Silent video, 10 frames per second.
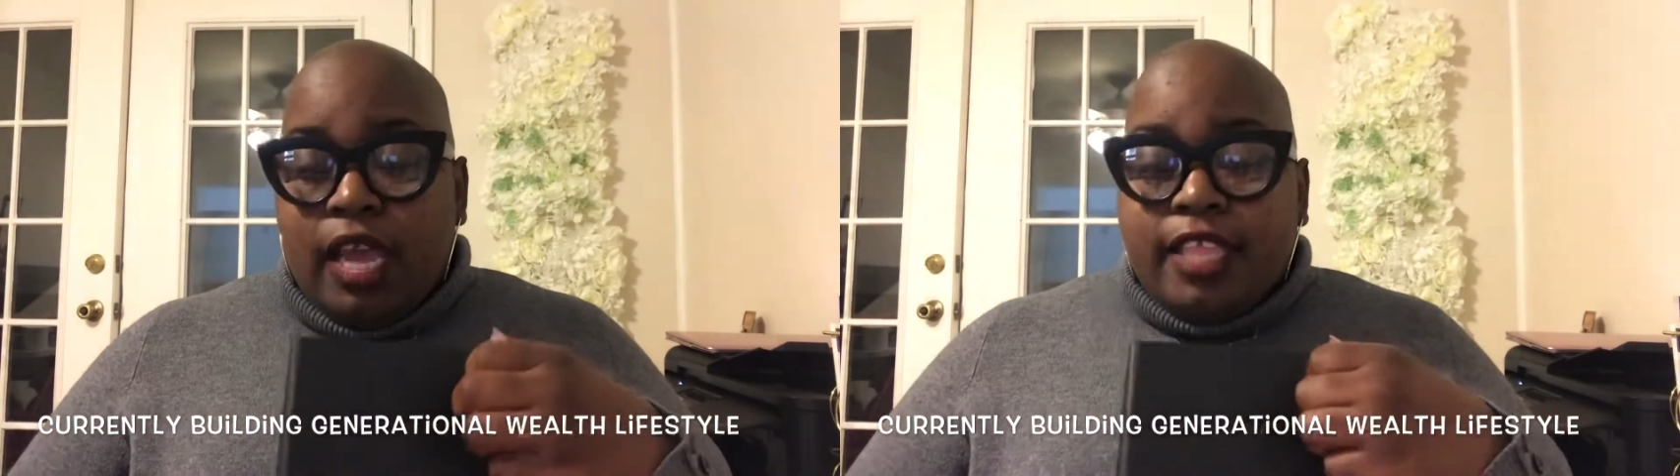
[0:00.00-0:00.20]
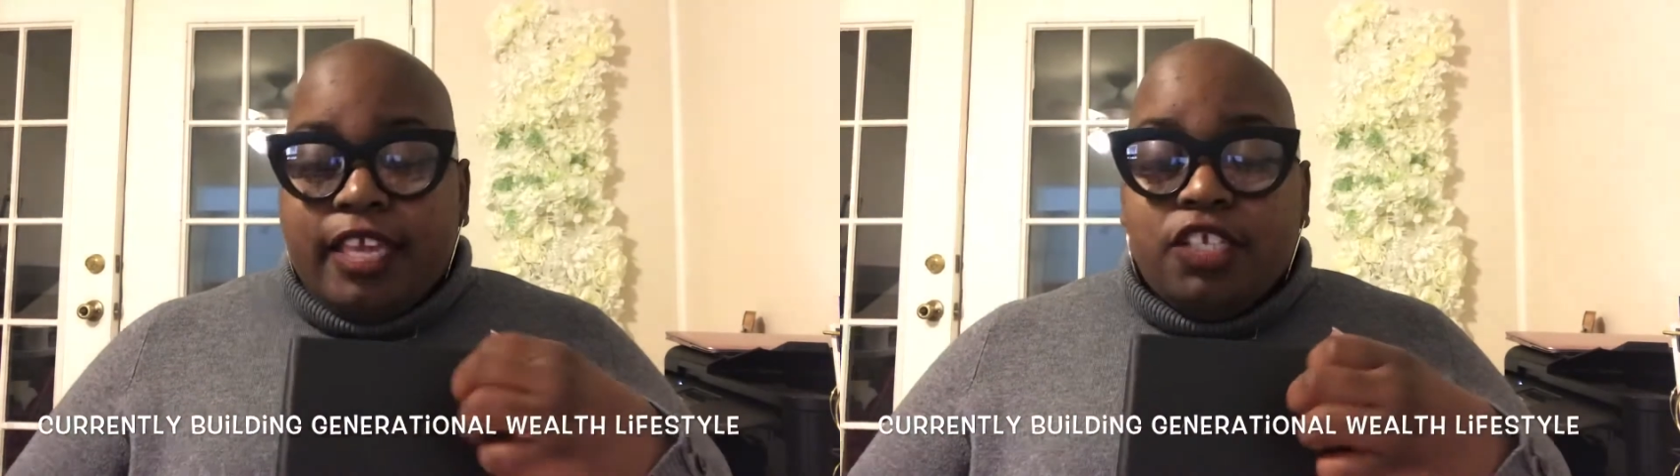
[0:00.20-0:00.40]

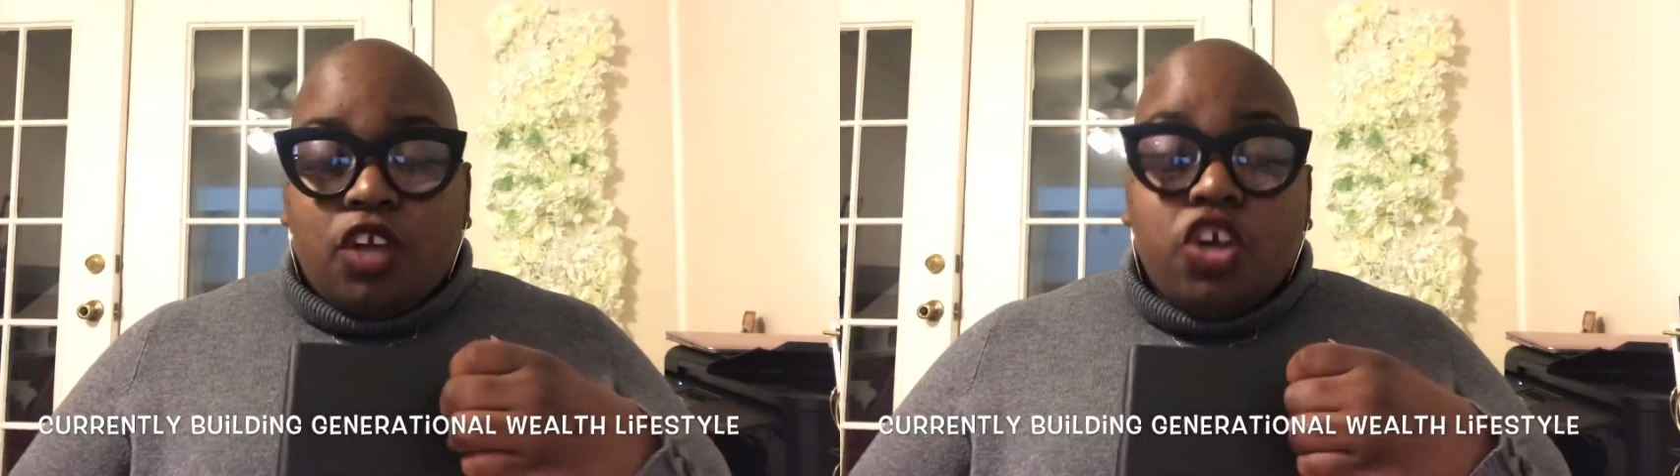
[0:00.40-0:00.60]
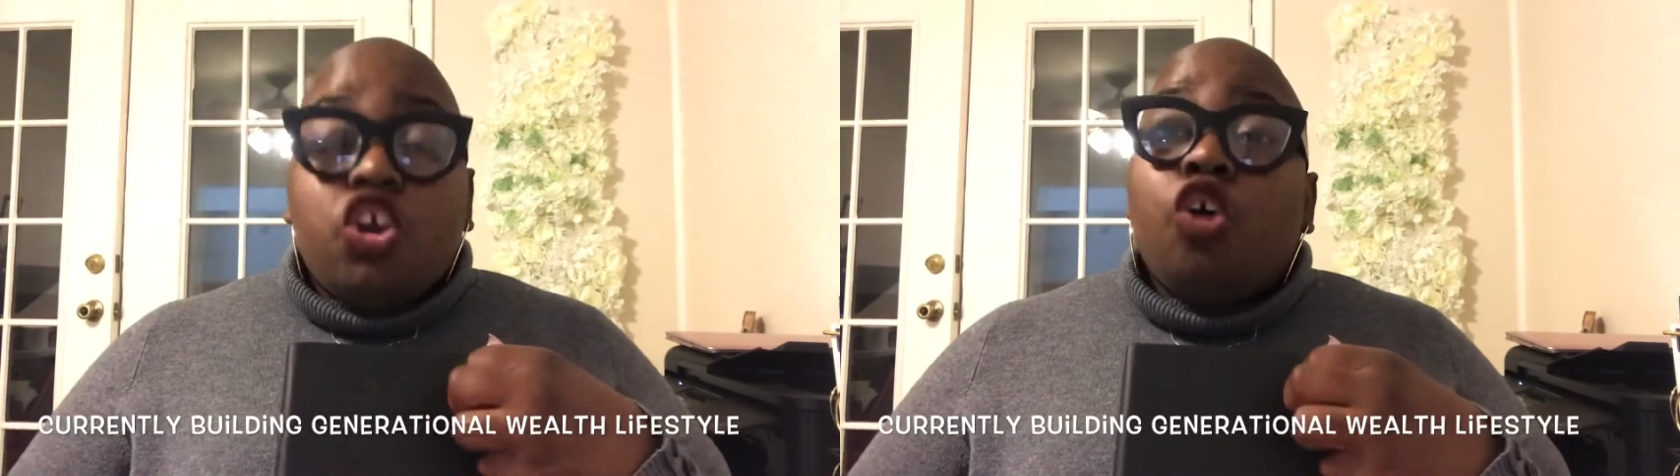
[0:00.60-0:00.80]
these are
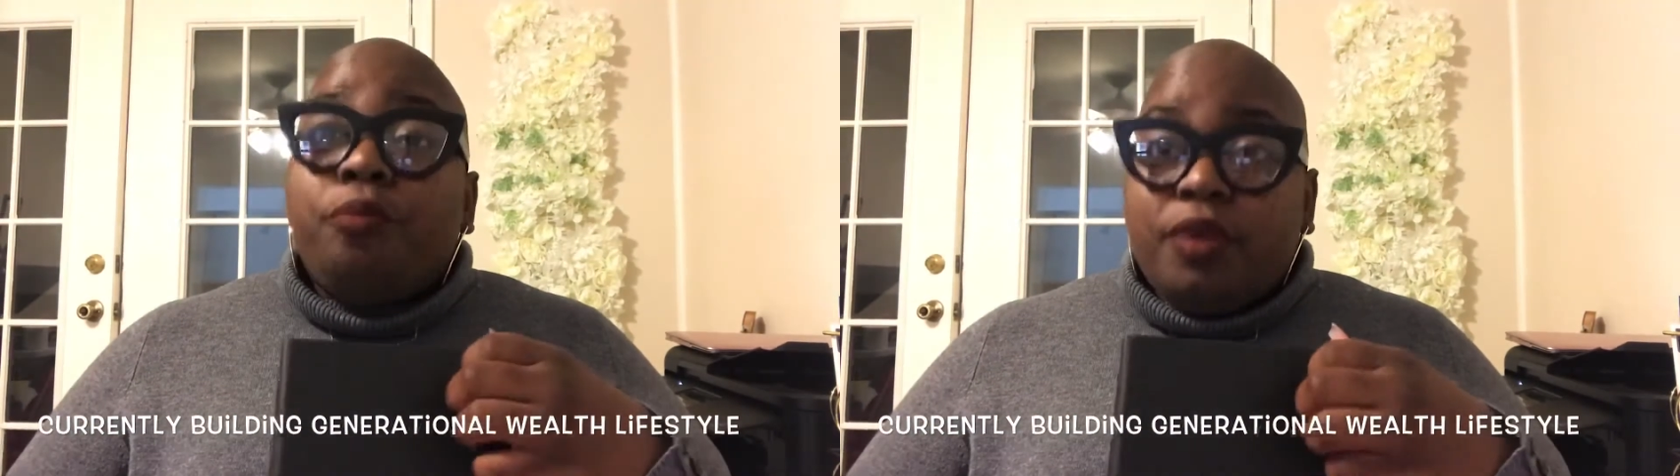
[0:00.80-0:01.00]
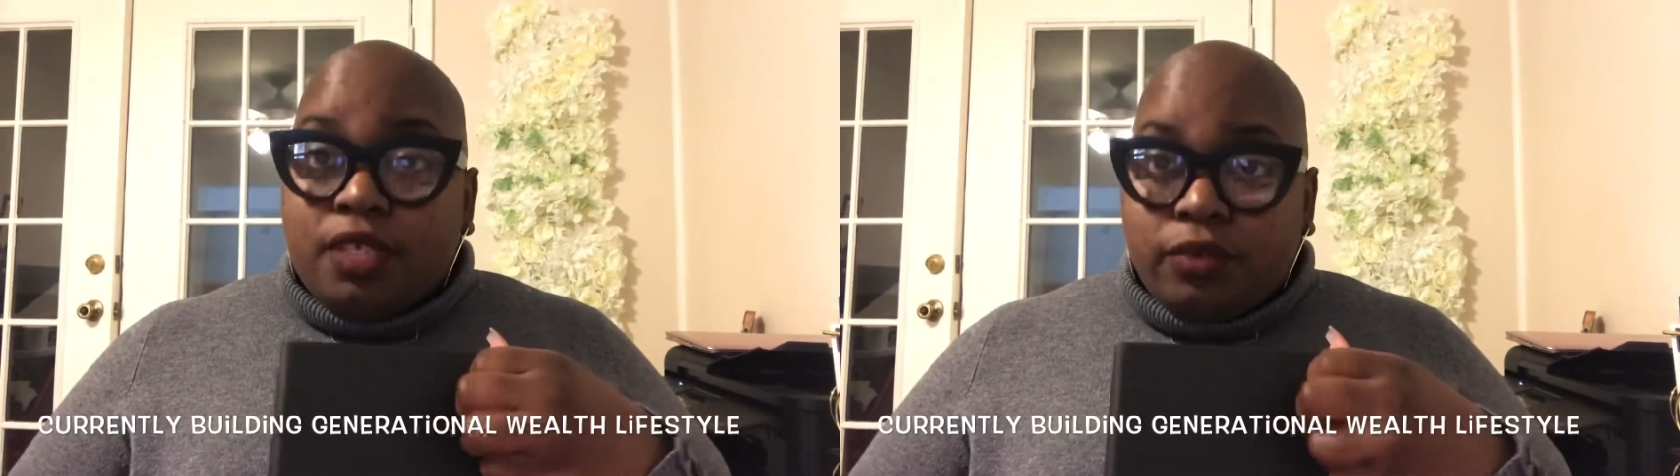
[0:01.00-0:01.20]

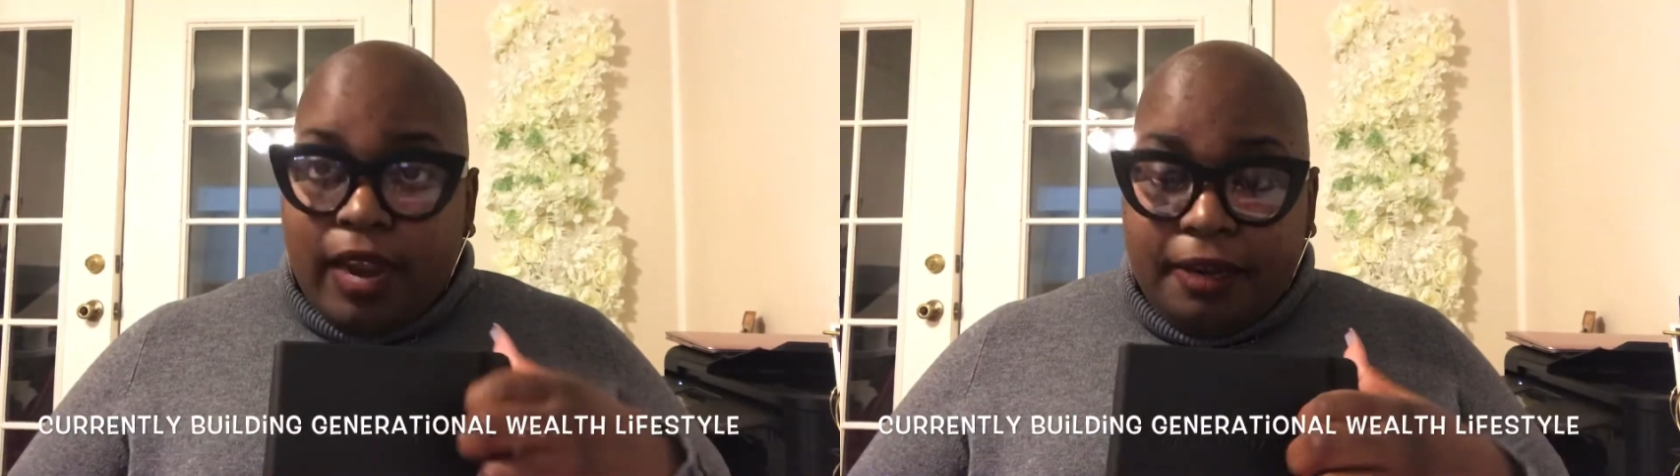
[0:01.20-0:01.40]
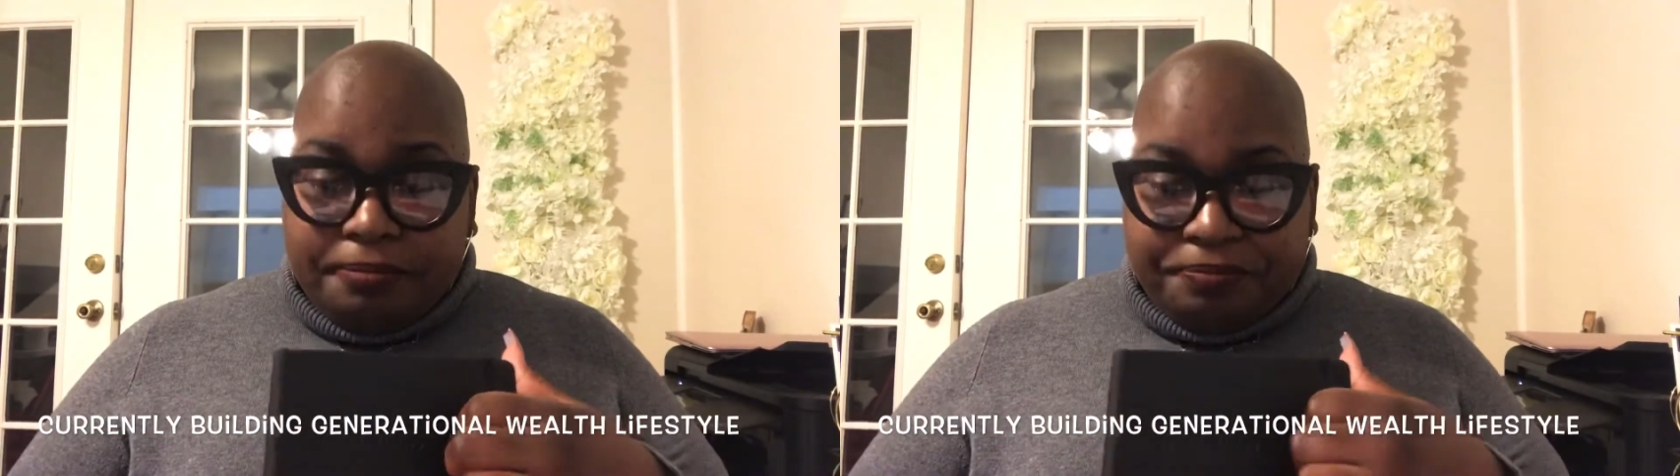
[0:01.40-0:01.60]
notebooks, right?